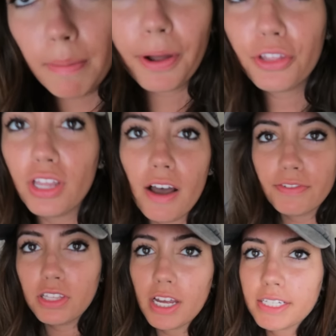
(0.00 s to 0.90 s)
My brother
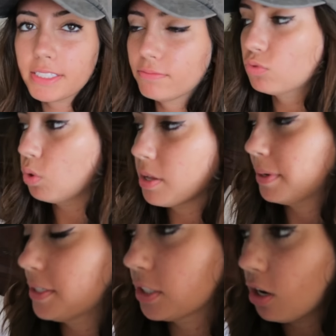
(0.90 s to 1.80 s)
left like 20
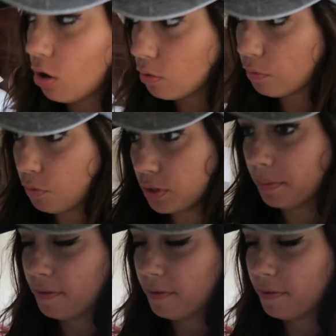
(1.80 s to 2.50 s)
minutes ago for the